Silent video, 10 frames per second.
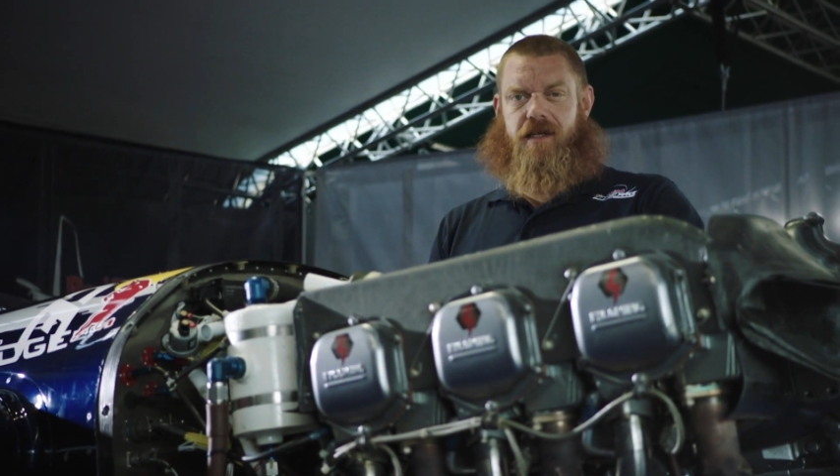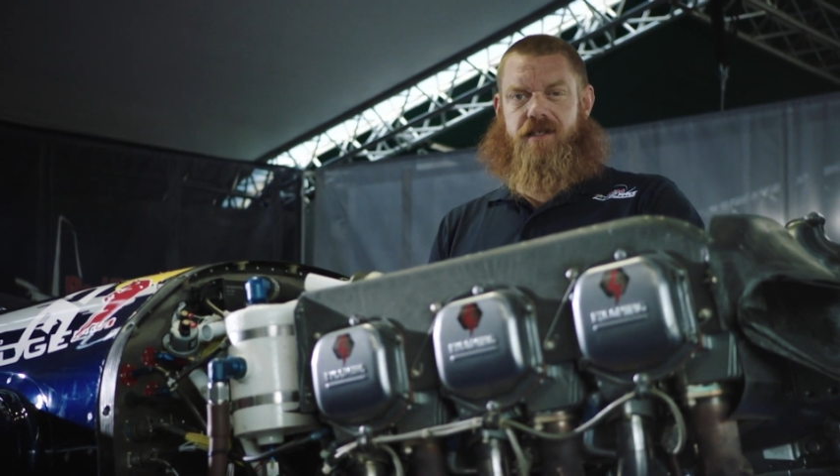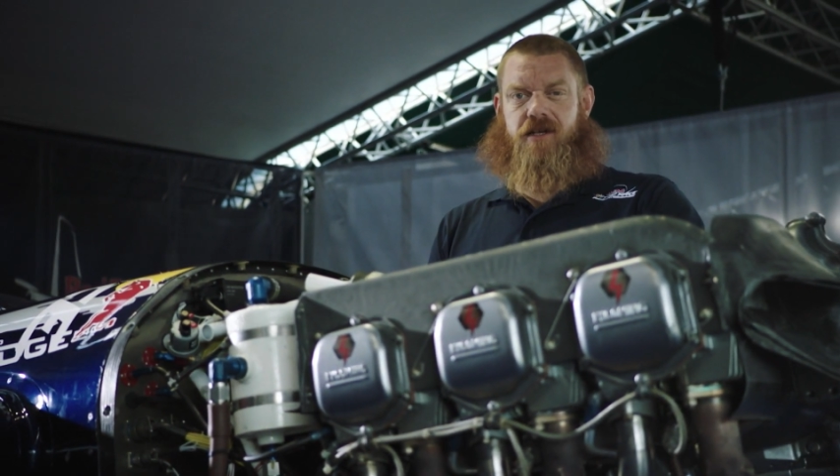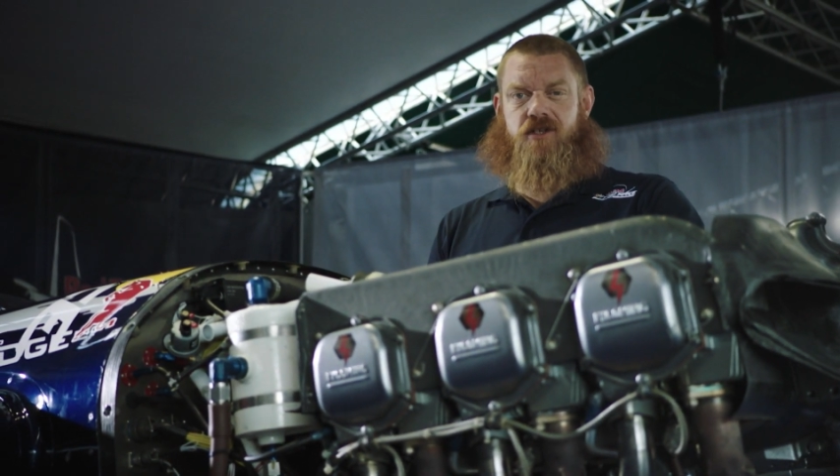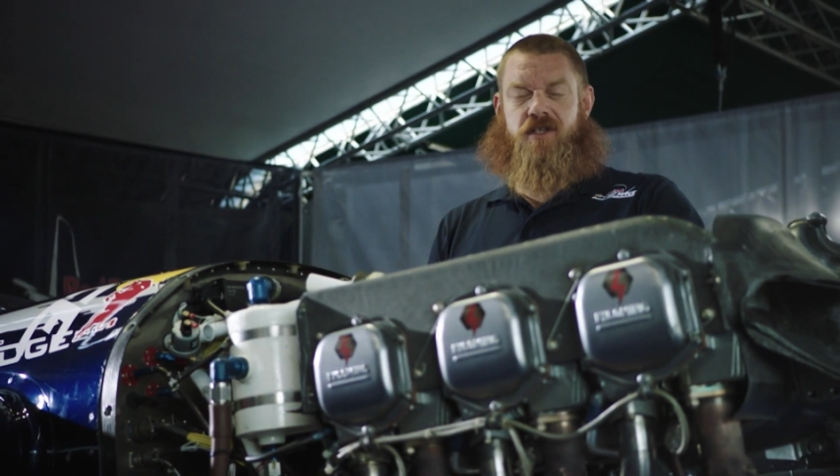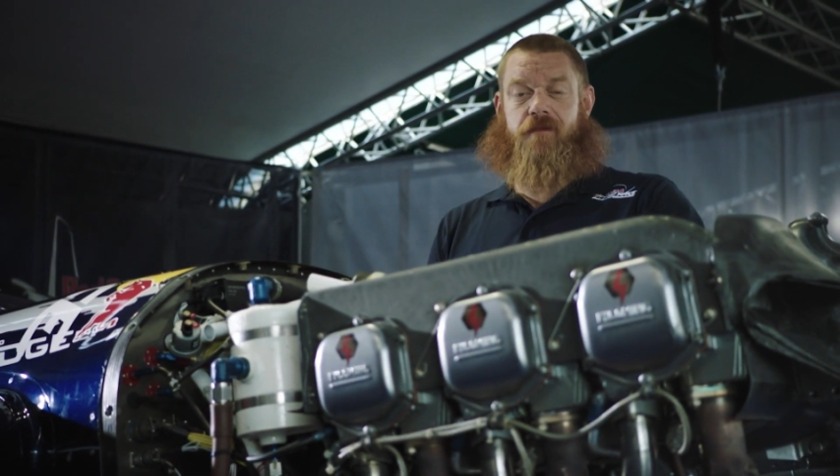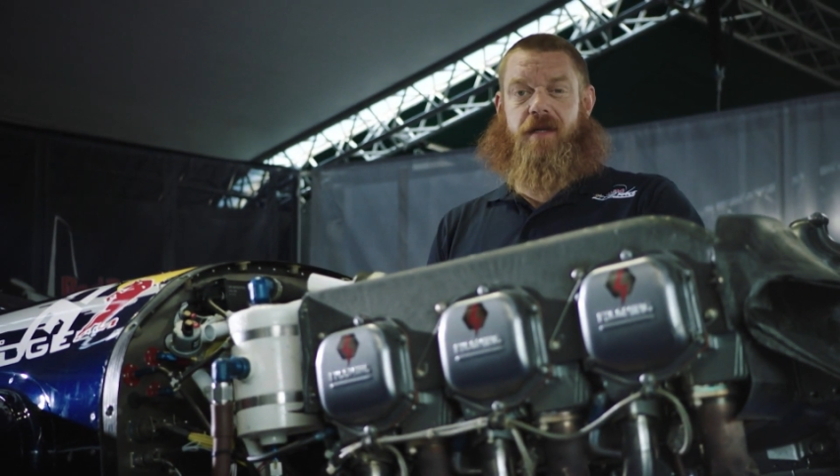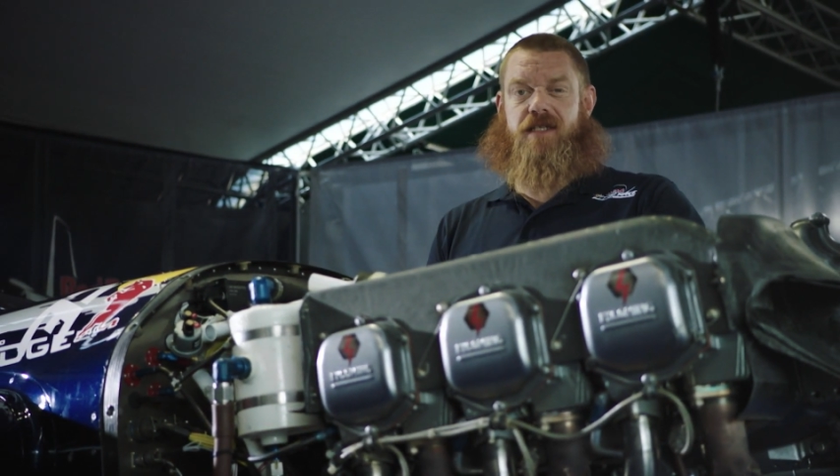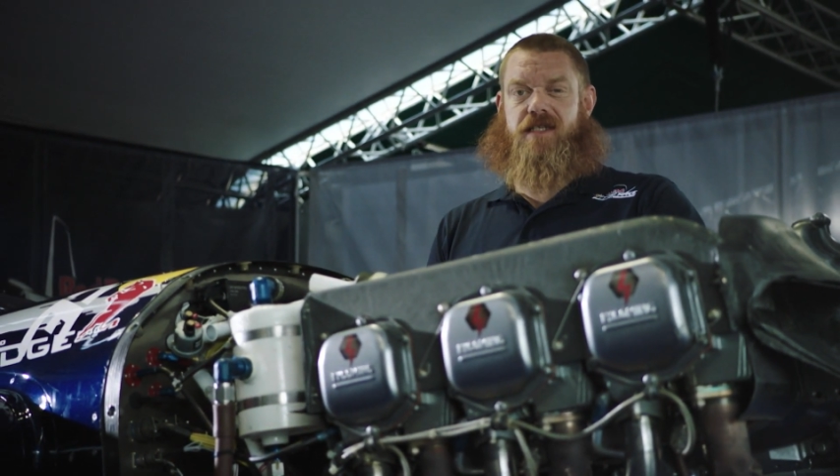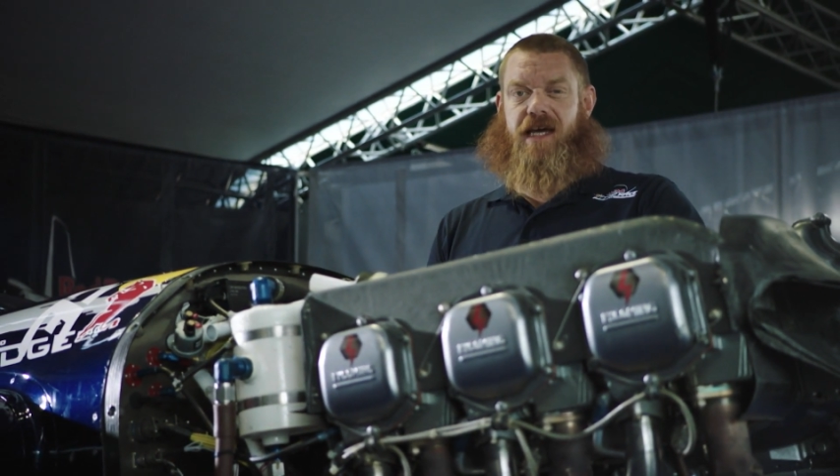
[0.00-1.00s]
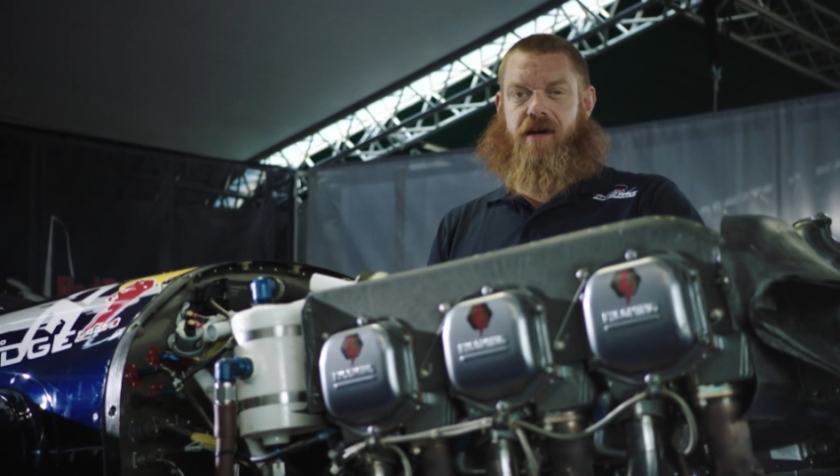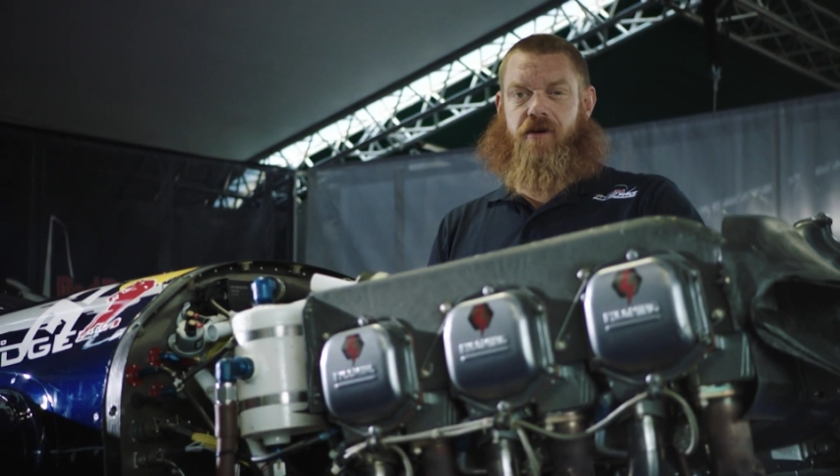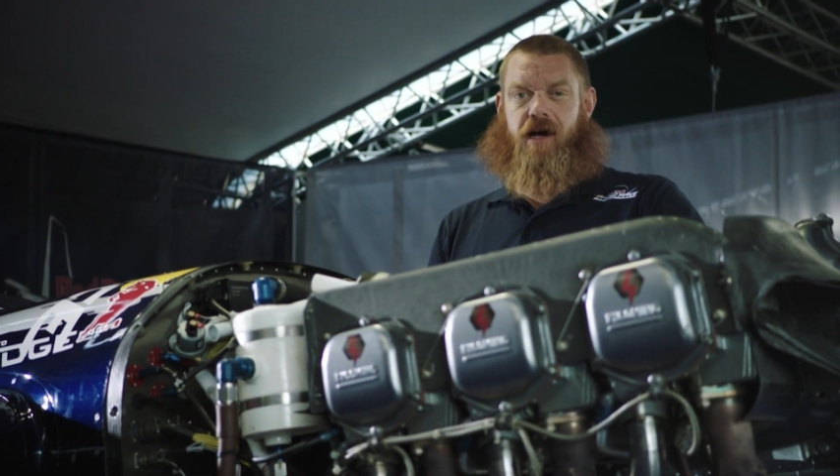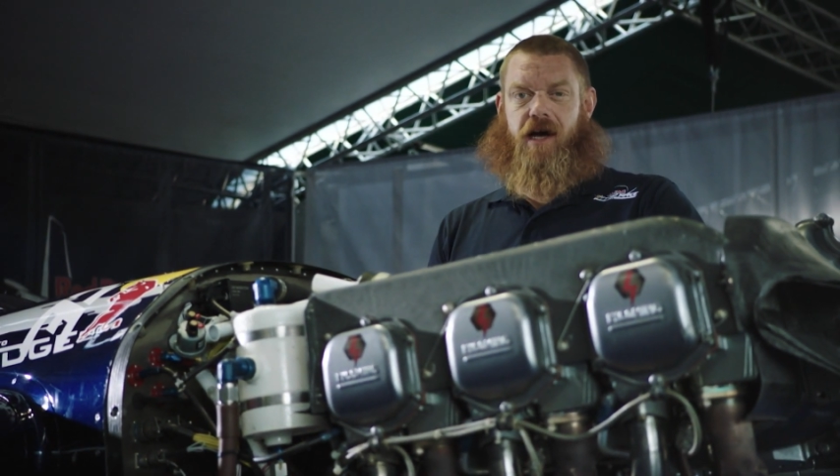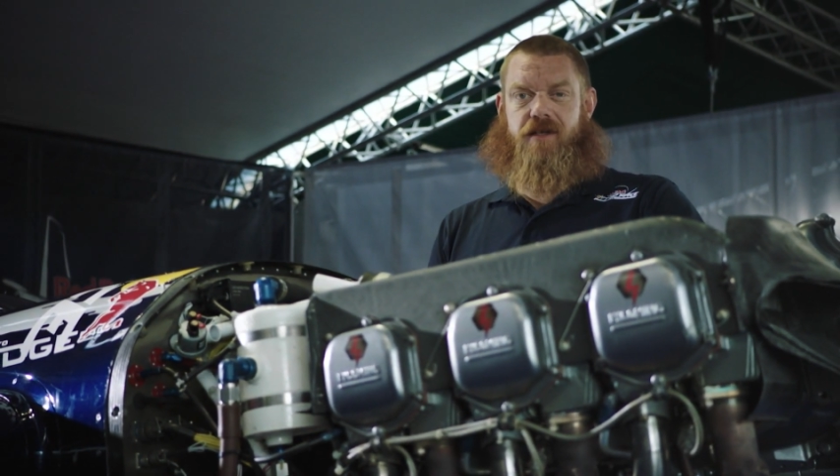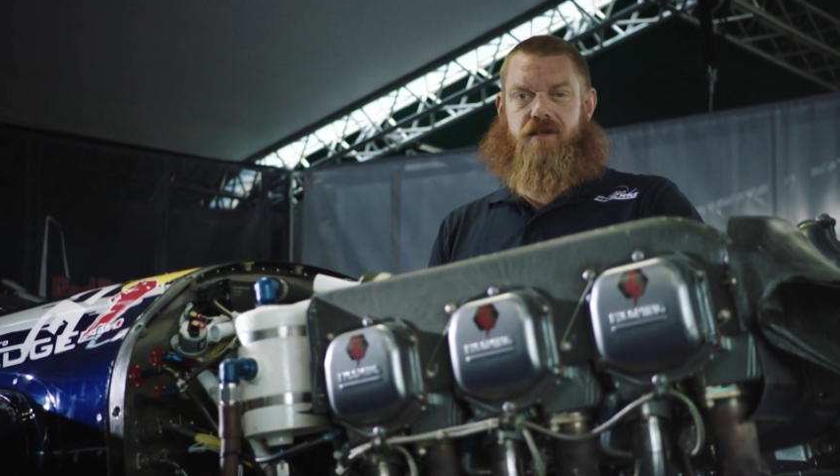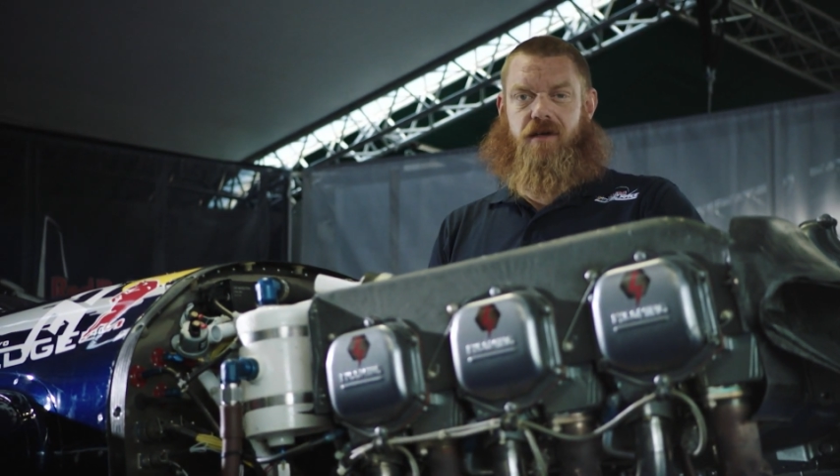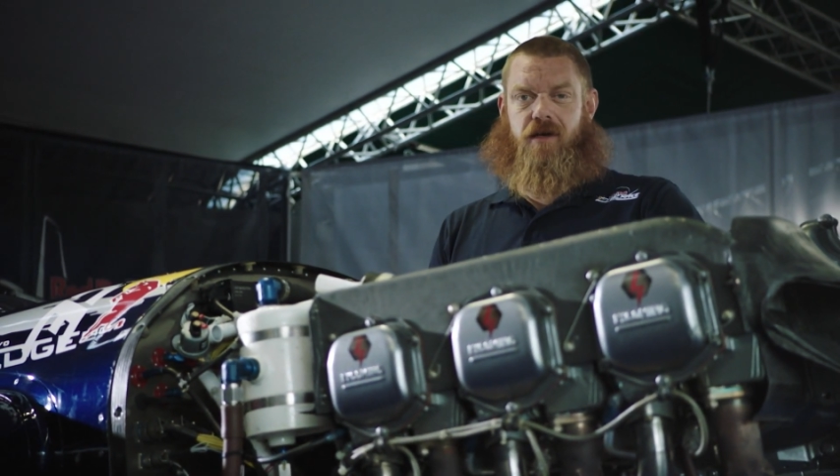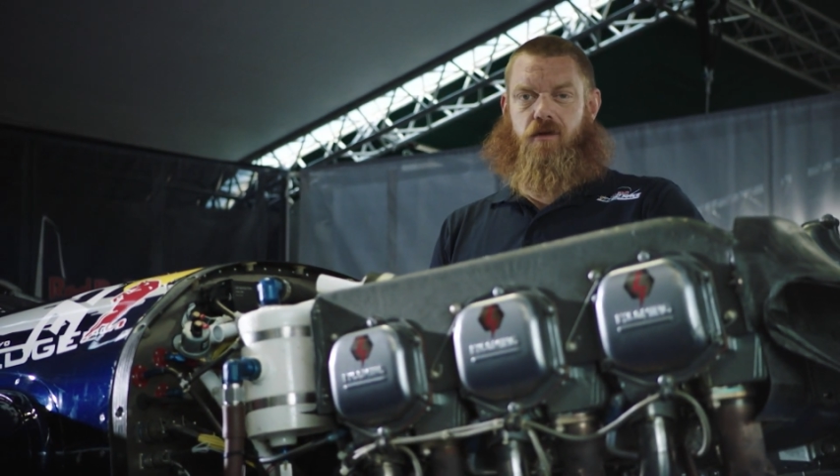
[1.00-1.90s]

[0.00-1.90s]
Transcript: these engines have been standardized,